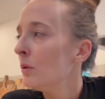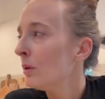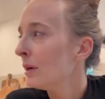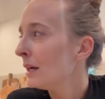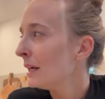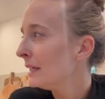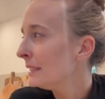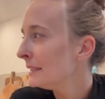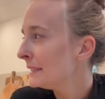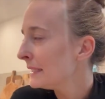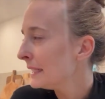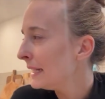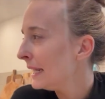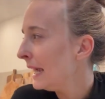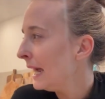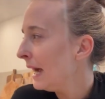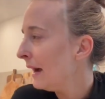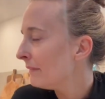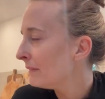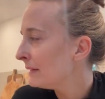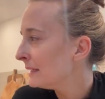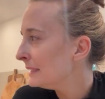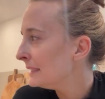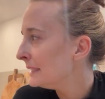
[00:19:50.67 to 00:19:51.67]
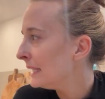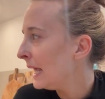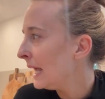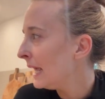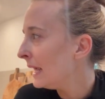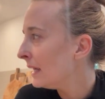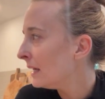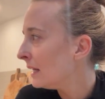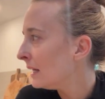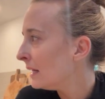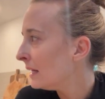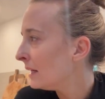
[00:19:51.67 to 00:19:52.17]
What else did I have to
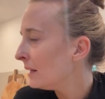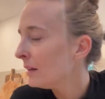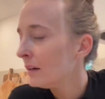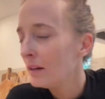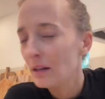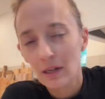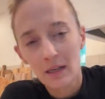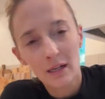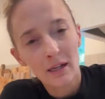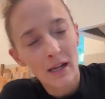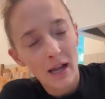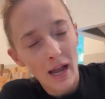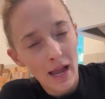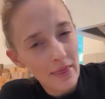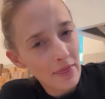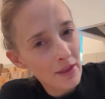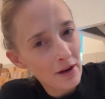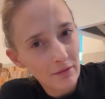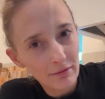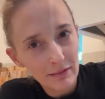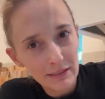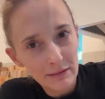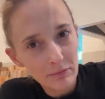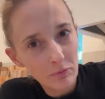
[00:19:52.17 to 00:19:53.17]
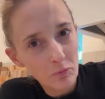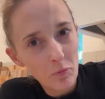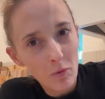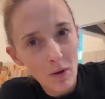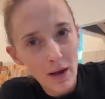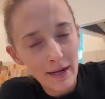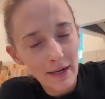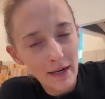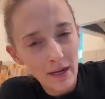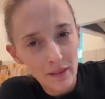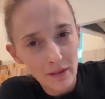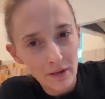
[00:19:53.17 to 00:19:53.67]
say? There was
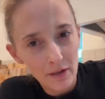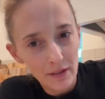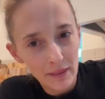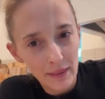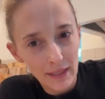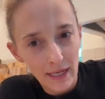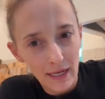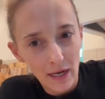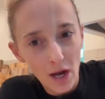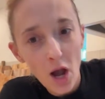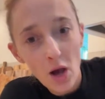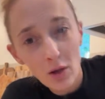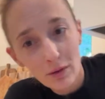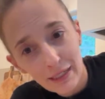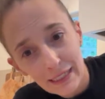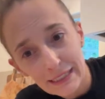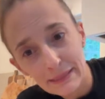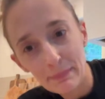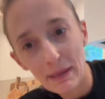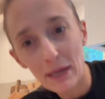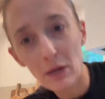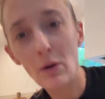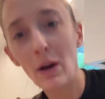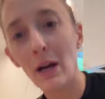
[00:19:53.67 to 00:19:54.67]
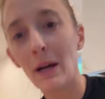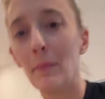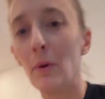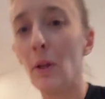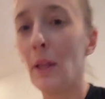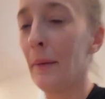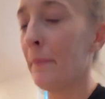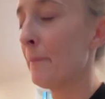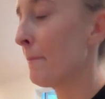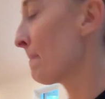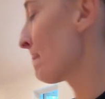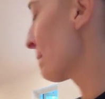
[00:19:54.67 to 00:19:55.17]
one other thing. Oh, let's make guacamole.